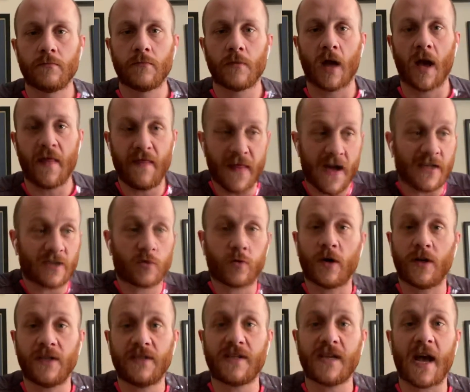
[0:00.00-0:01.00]
And that's
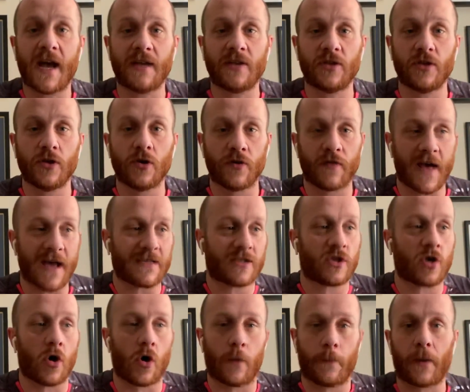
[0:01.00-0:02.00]
what he said, you know, that
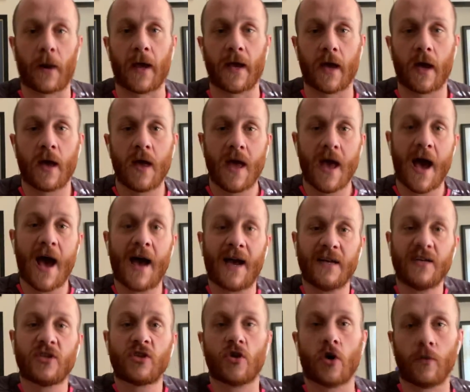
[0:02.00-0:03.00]
sort of player at
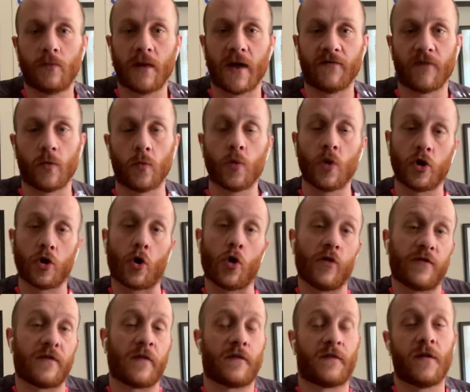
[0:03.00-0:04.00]
his top level will
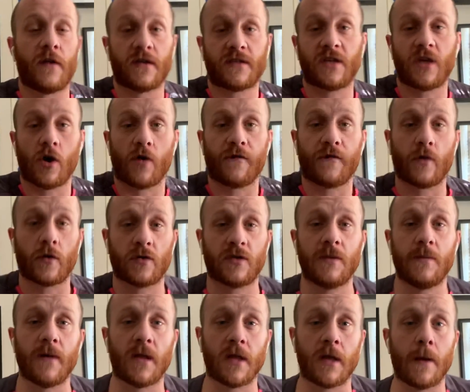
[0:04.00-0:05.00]
go for 30 or
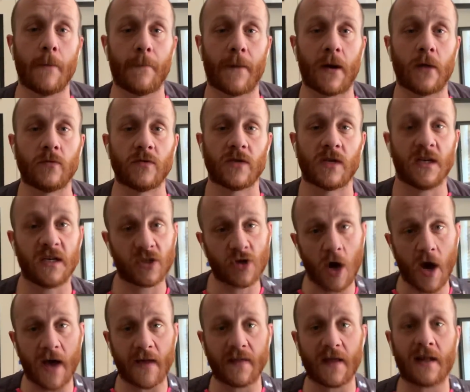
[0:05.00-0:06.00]
40 million pounds. He's
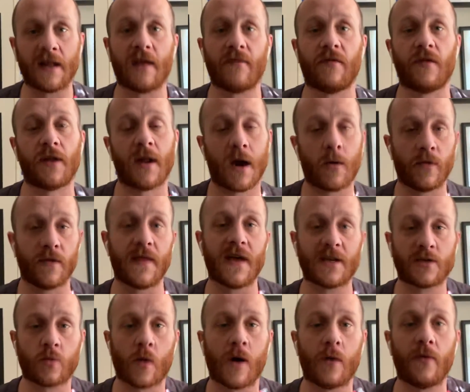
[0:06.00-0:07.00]
not at that level now, and
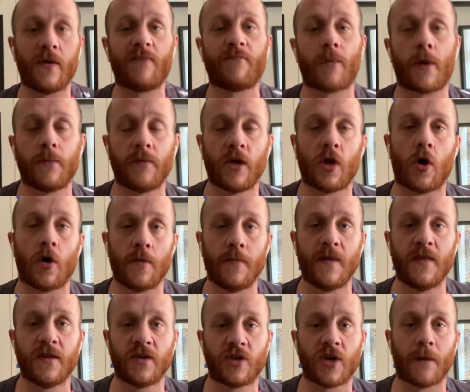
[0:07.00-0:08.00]
that's why we've probably got him
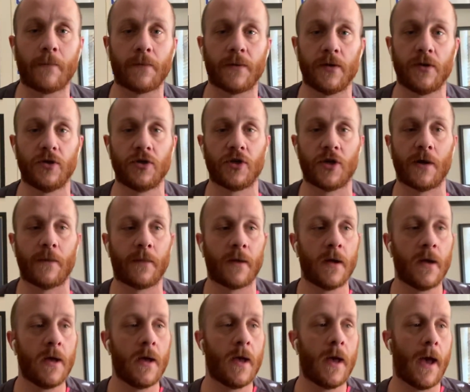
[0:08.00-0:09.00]
in the Championship.
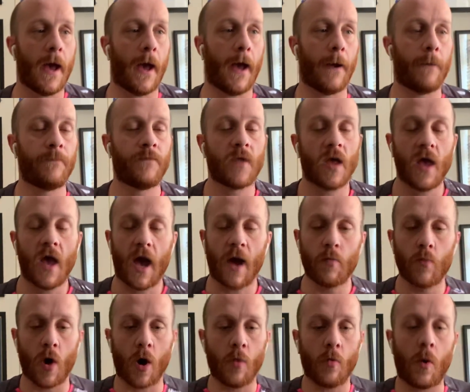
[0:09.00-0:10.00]
And
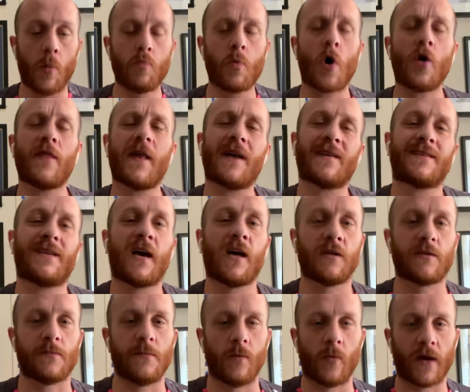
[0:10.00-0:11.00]
what that
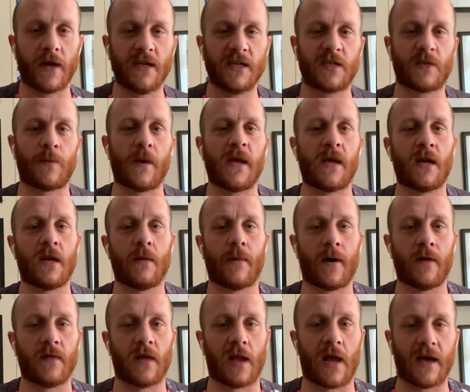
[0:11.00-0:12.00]
tells me when he's speaking
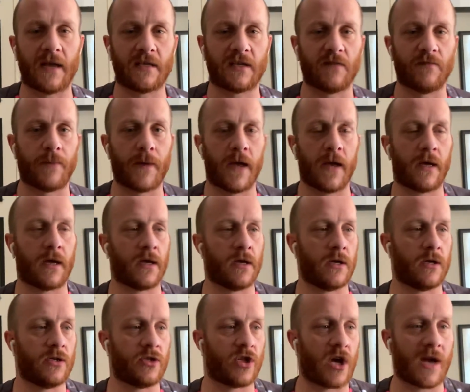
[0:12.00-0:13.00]
about the likes of
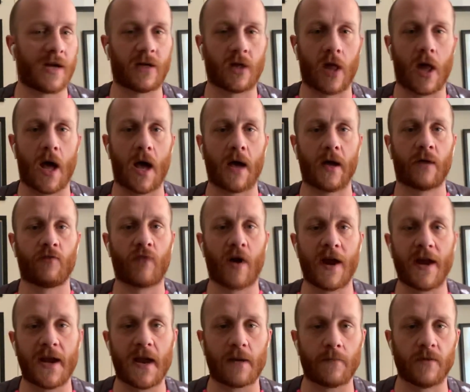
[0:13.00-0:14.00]
Baker, Jack Clark,
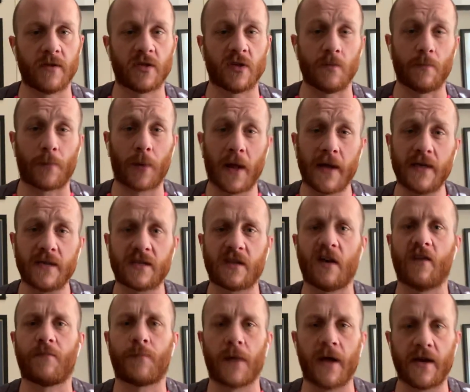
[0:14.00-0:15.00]
Ryan Edmondson, players that
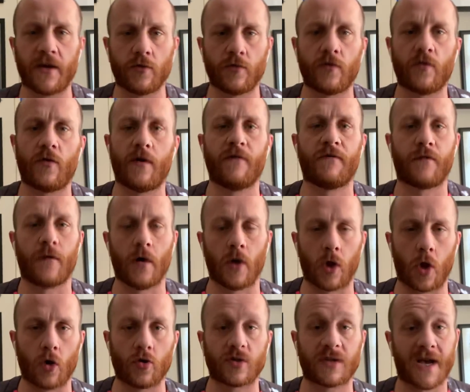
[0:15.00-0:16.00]
have played under him for a
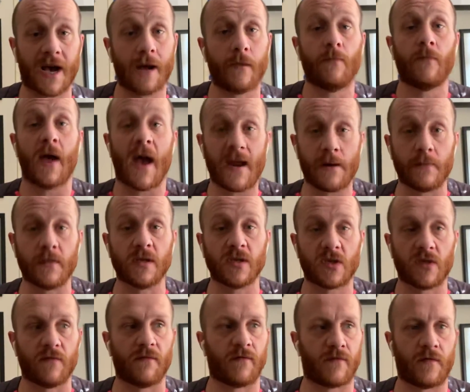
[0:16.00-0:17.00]
long time.
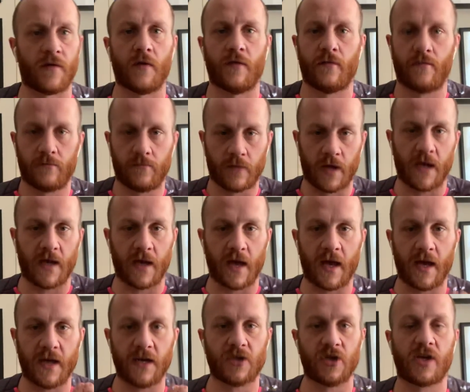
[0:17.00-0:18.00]
Edmondson
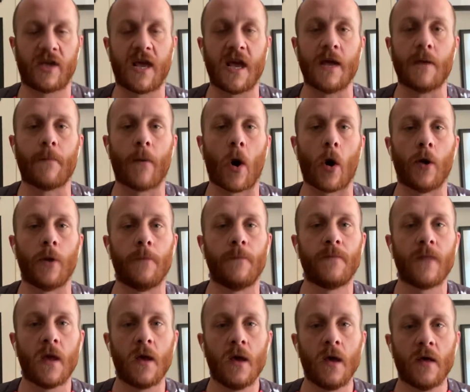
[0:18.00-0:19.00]
is your key
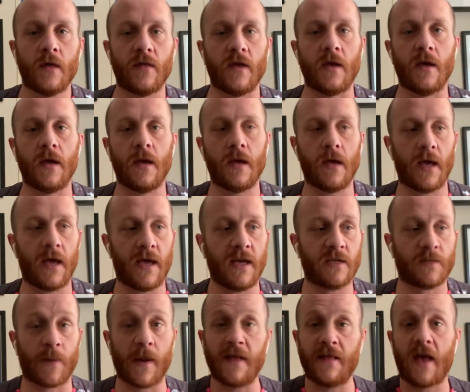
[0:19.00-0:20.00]
point.
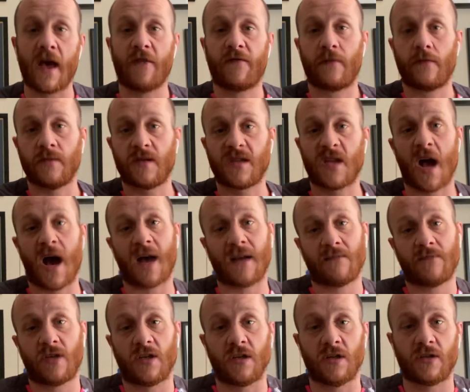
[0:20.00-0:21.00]
He's been there from
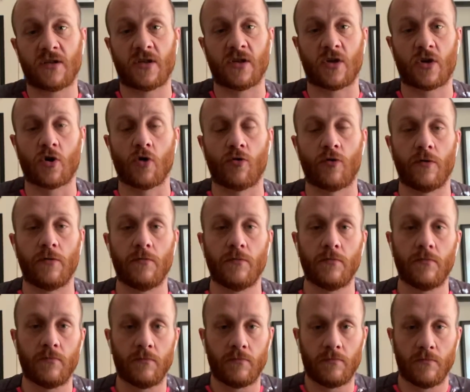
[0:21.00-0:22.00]
start to current,
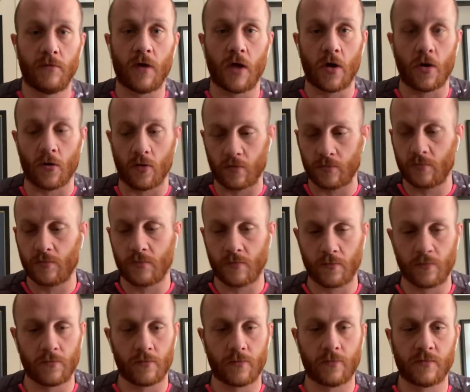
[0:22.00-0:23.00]
you know,
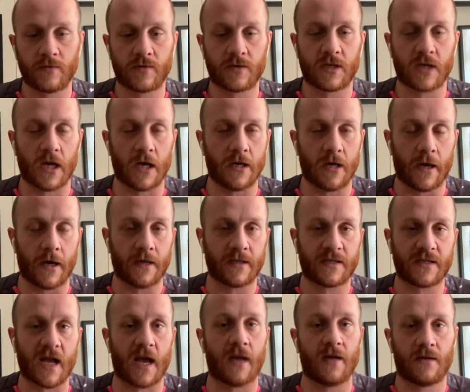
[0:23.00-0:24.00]

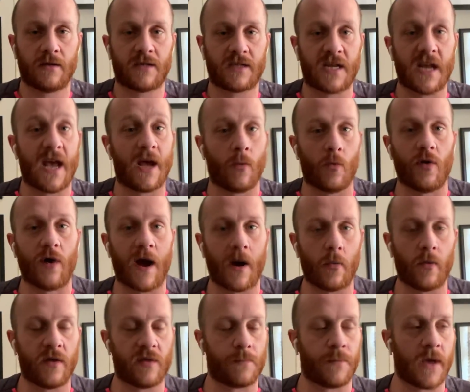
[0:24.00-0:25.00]
state we're
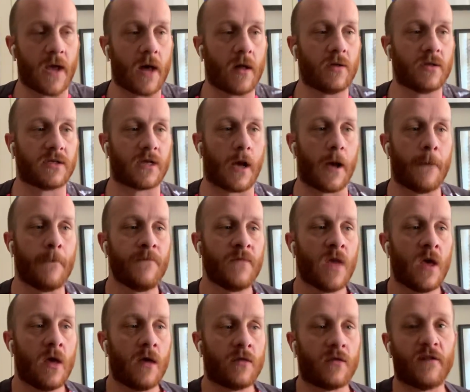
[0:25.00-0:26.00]
at with Bielsa.
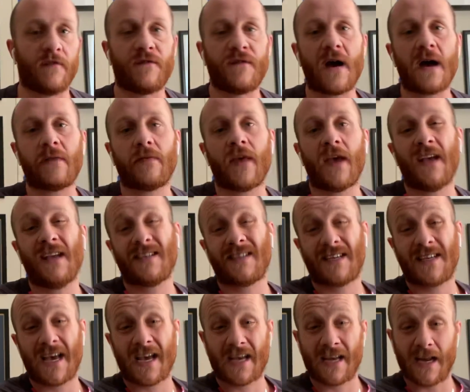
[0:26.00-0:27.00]
The fact that it's
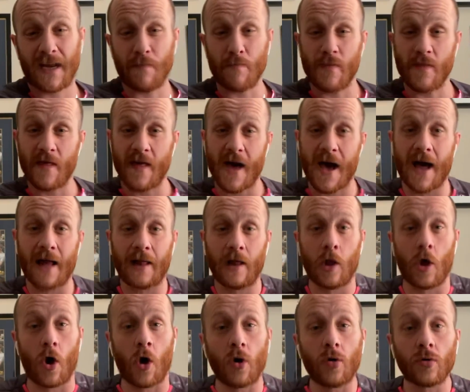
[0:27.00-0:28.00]
taken him that
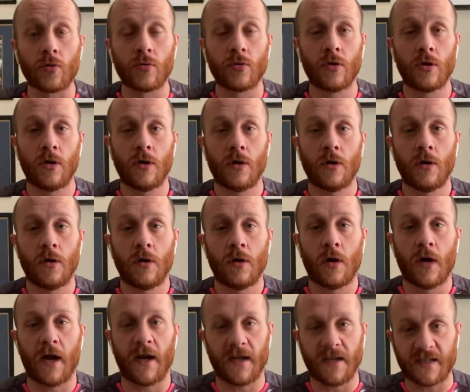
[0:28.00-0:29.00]
long,
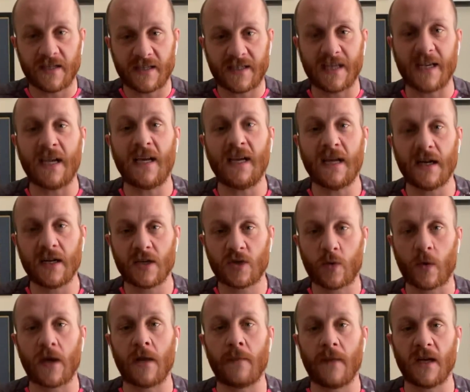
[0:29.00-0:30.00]
and he's seen in a
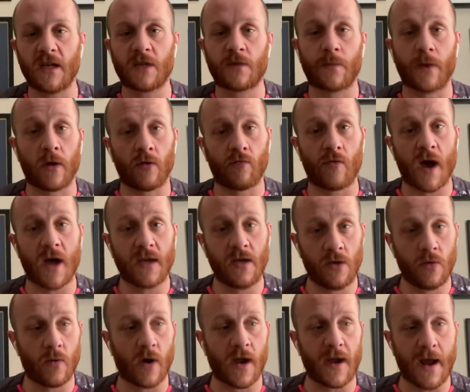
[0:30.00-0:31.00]
20-minute spell, right,
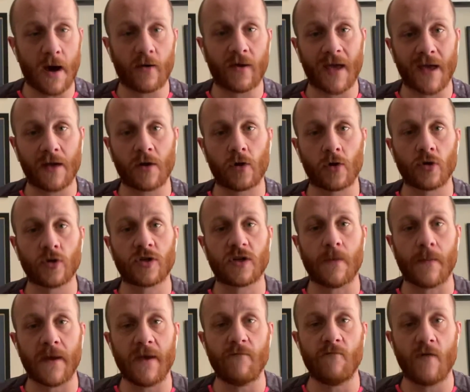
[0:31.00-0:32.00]
you are now getting close to
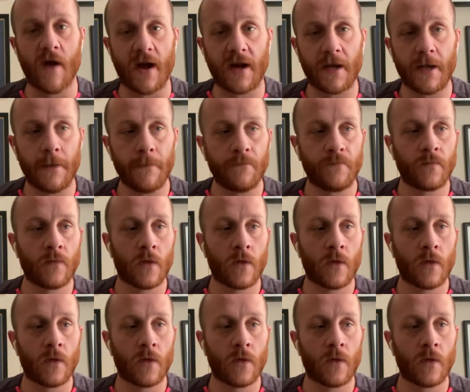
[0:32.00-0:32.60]
being ready,